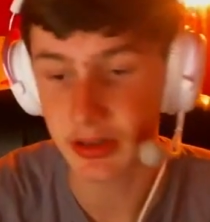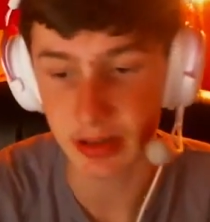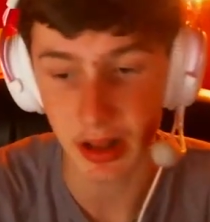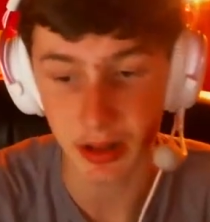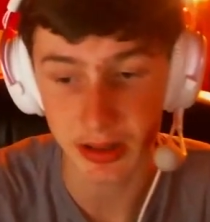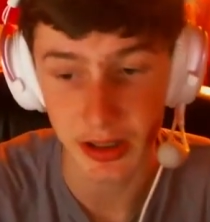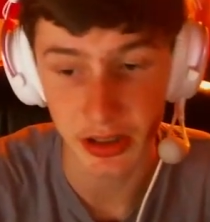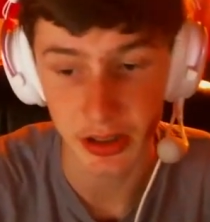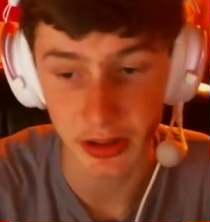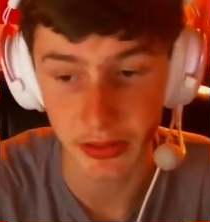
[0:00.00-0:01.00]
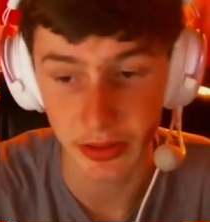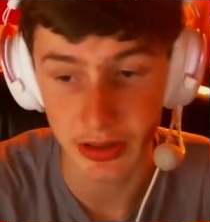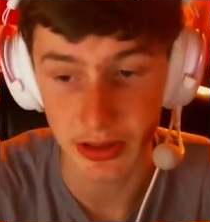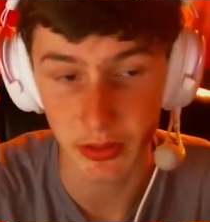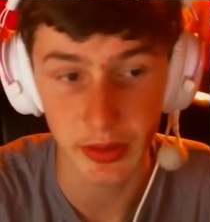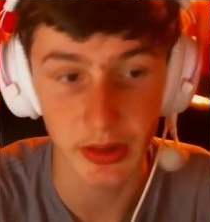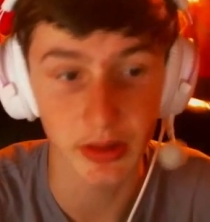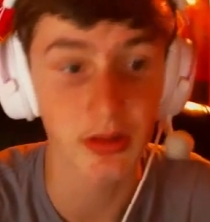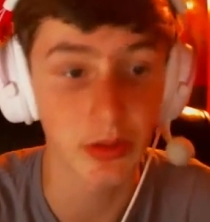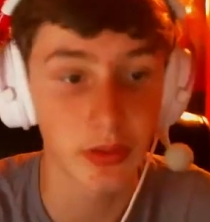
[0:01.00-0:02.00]
Alex Ich and Freeze will be
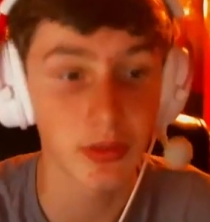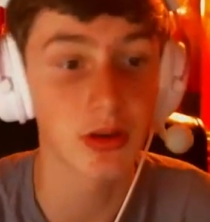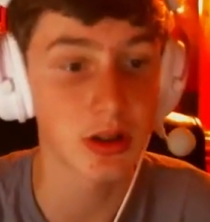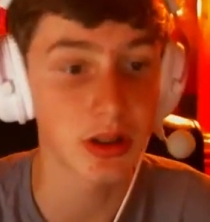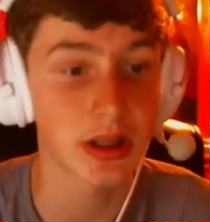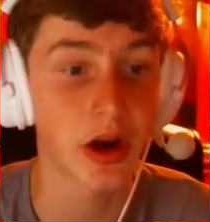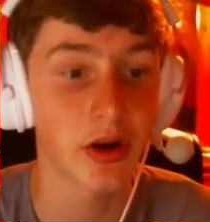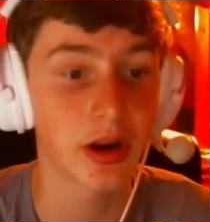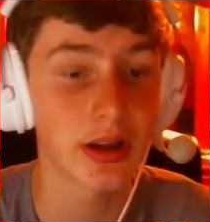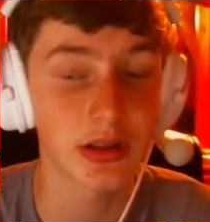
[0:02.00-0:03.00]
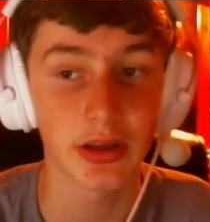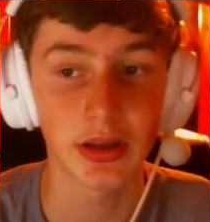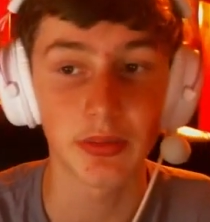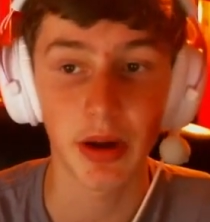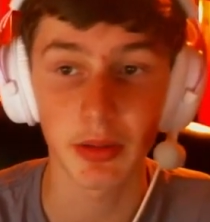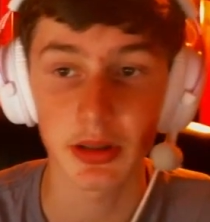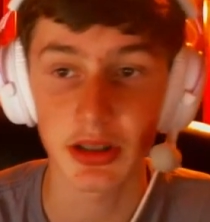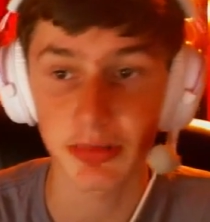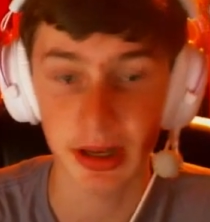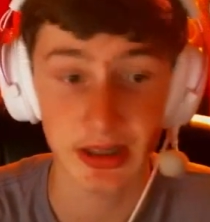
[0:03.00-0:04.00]
doing most of the carrying, so he could probably just
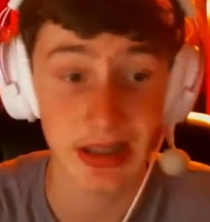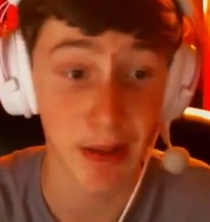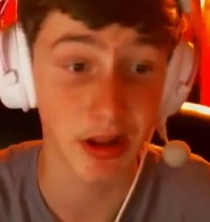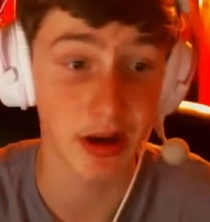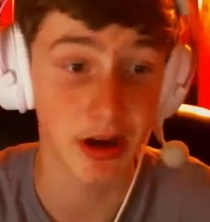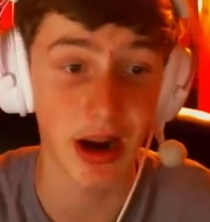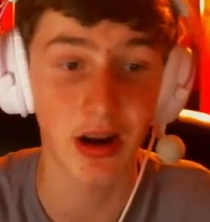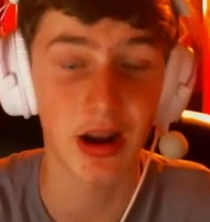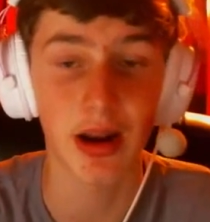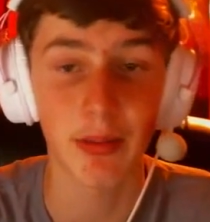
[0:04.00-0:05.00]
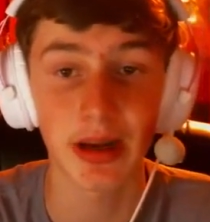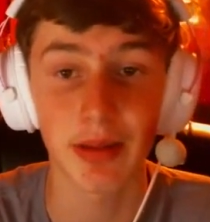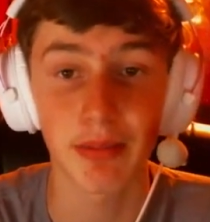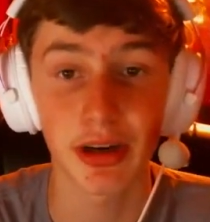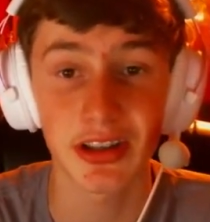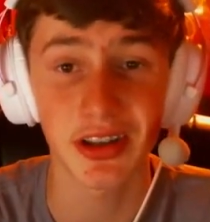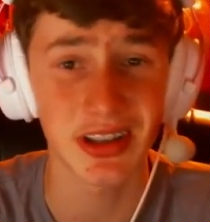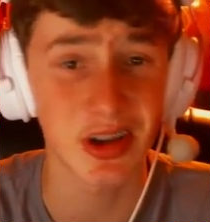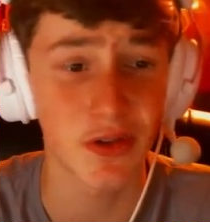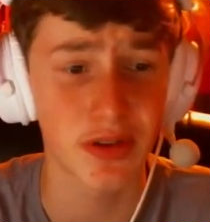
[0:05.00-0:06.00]
play a top laner. I mean, I'm pretty sure he's
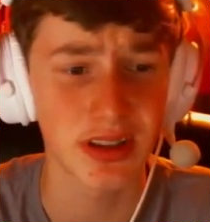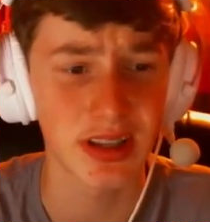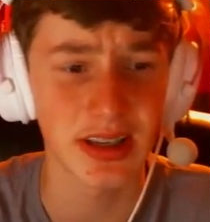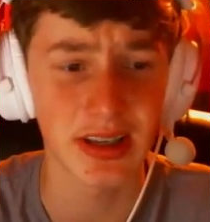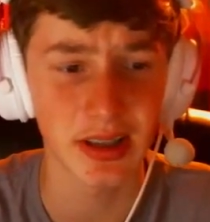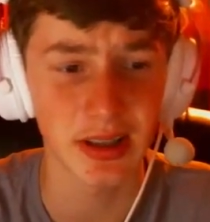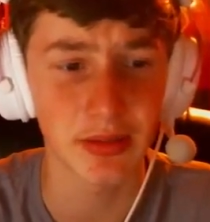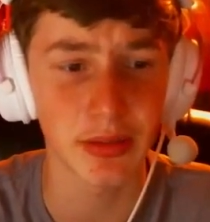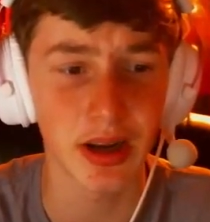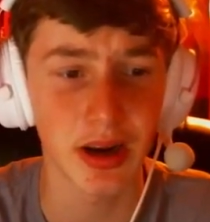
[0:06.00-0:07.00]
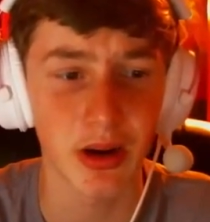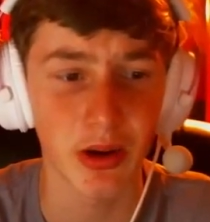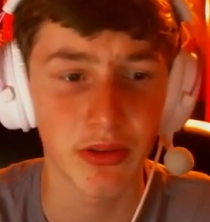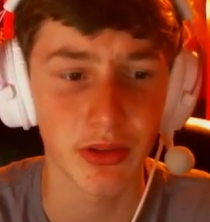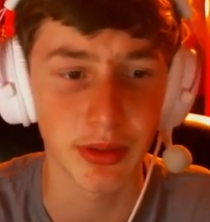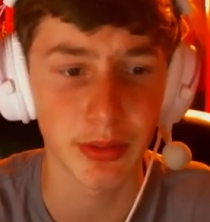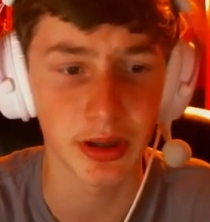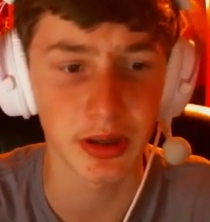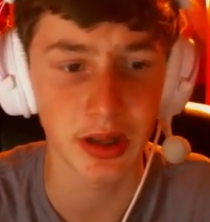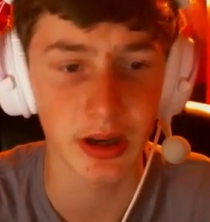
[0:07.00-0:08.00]
known for his like Nidalee, but I don't know if he'll be bringing
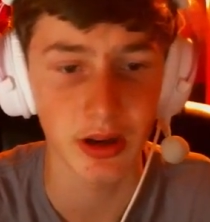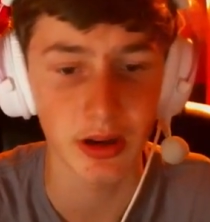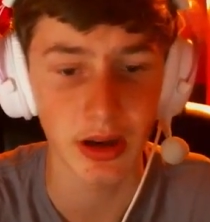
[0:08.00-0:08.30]
that out.